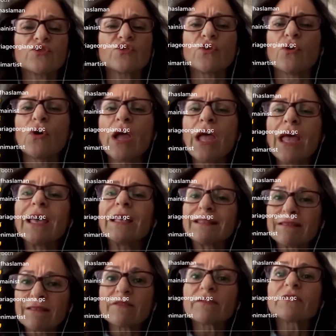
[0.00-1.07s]
So
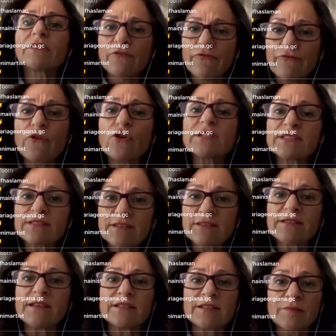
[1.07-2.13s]
the first
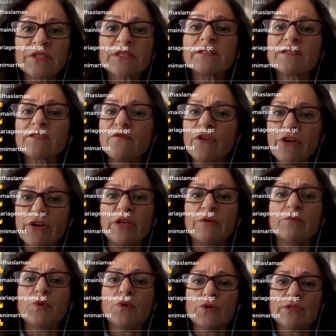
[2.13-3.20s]
assessment is very
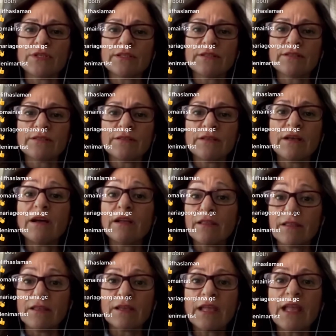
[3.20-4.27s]
important, I
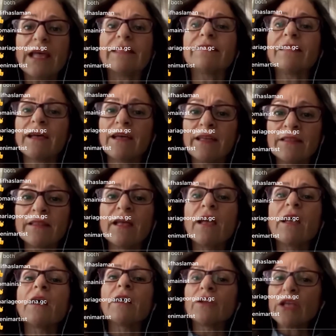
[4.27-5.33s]
think. And then
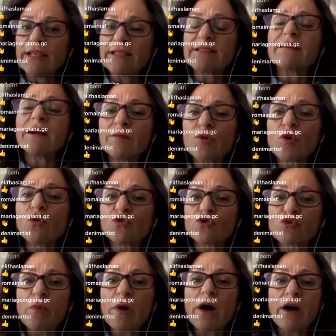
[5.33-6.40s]
as time
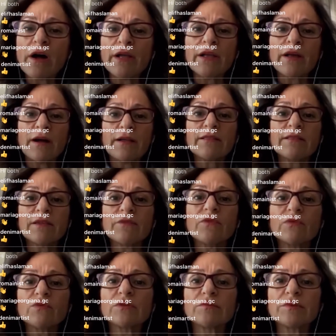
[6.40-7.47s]
goes by, I think
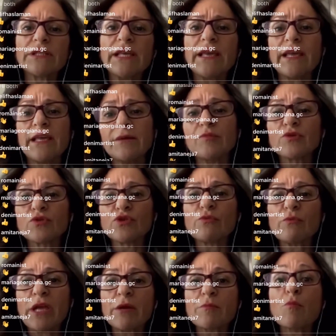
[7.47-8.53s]
we will be able
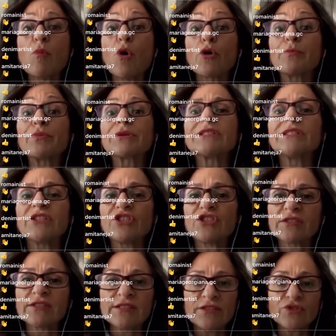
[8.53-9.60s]
to make more
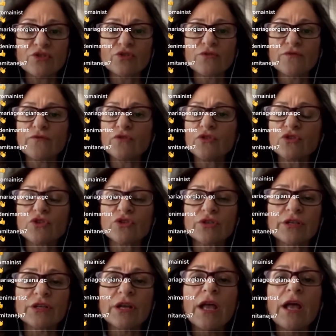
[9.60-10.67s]
predictions into the
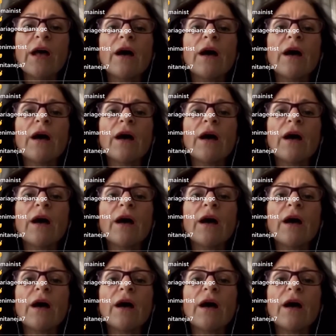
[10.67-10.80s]
future.